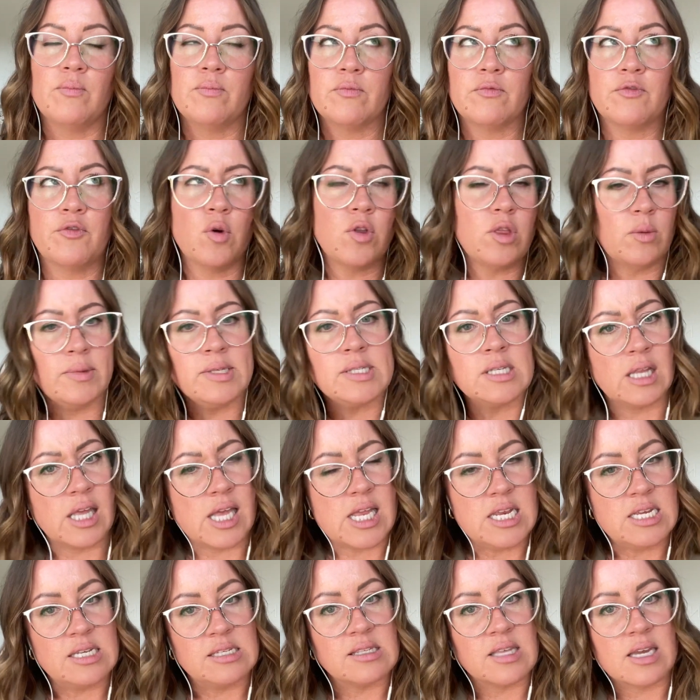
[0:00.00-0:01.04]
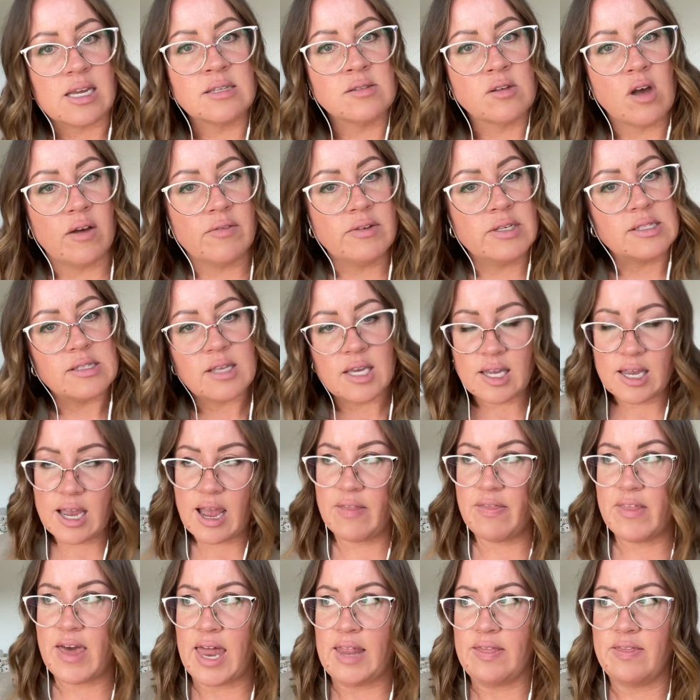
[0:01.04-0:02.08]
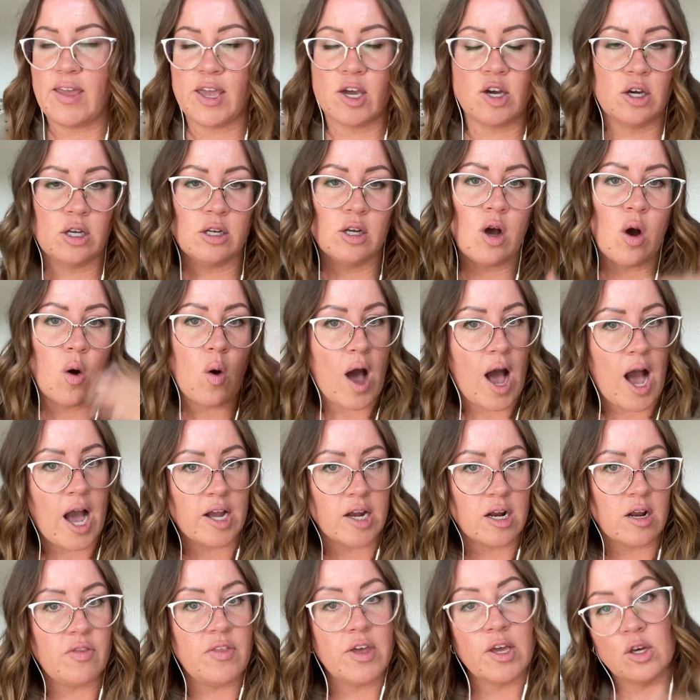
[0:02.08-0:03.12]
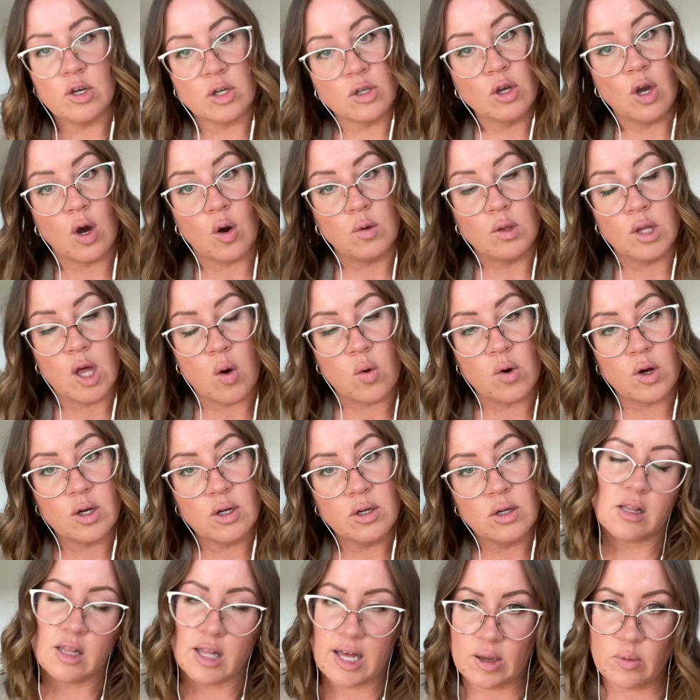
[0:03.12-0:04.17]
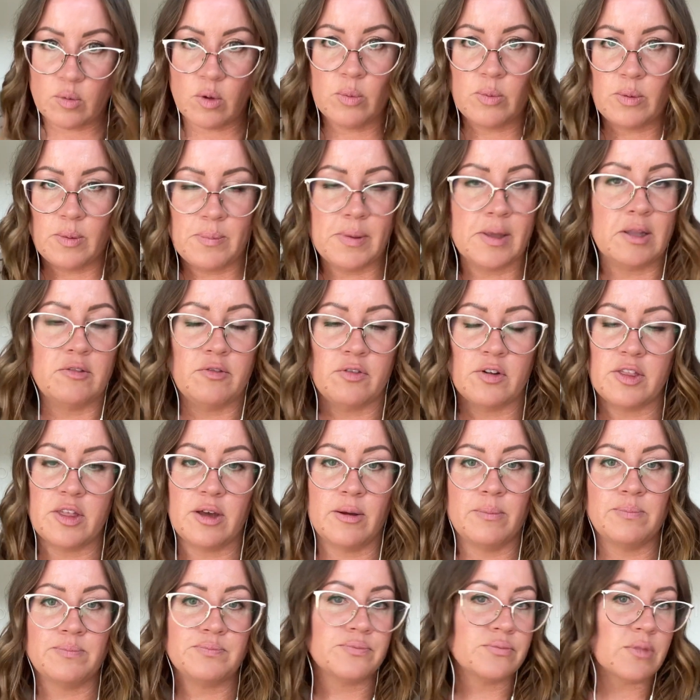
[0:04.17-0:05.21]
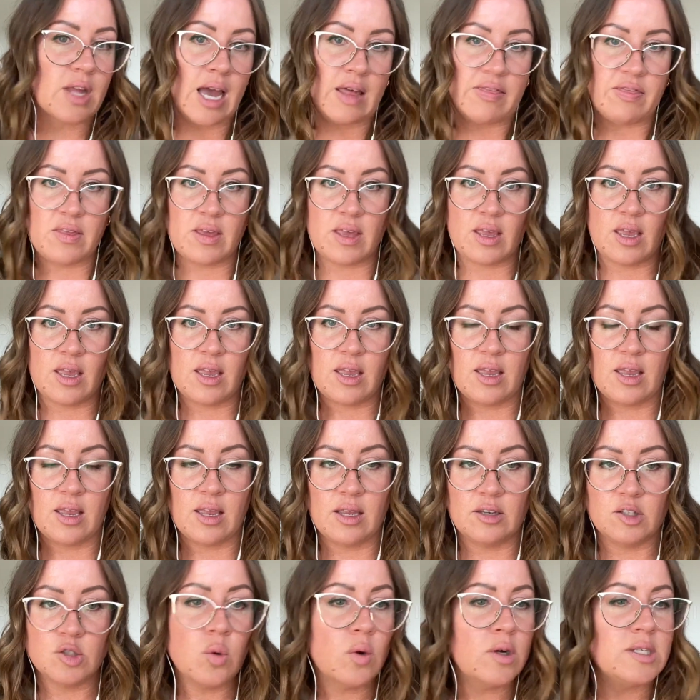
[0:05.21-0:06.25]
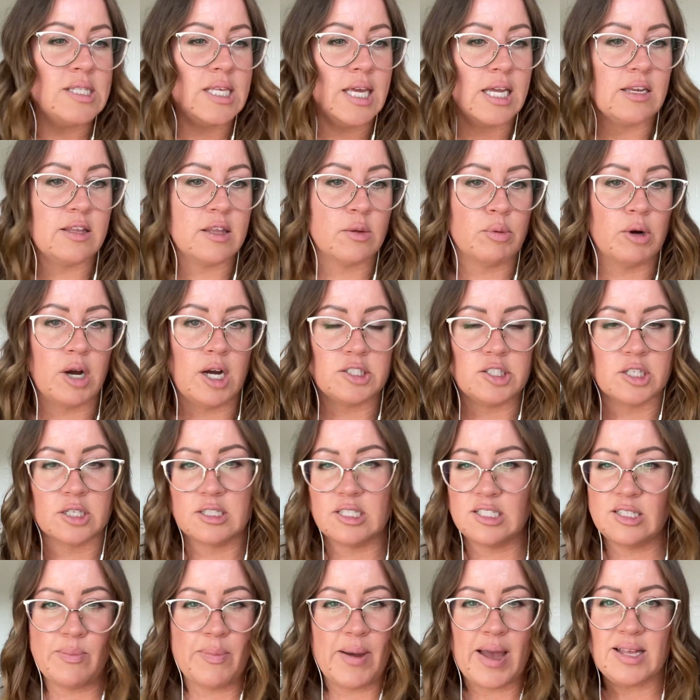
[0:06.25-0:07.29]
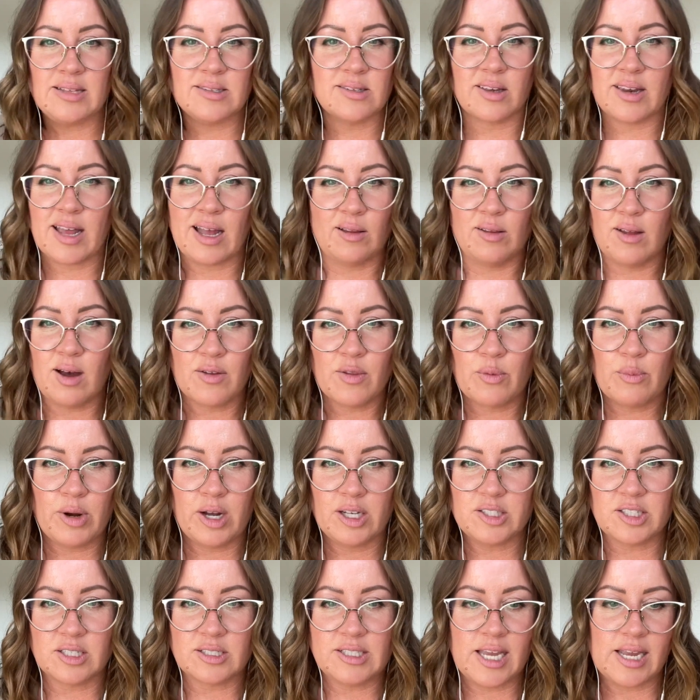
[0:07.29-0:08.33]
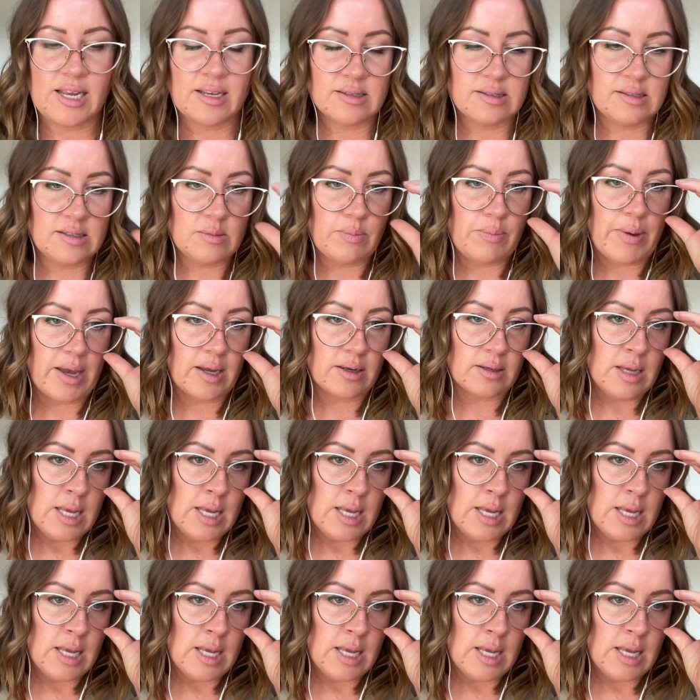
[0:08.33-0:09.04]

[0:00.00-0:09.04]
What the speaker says: for the miscellaneous things, obviously, and that they could go higher, they could go lower. Client will be billed for them towards the end of the project. It depends on how long the project takes, but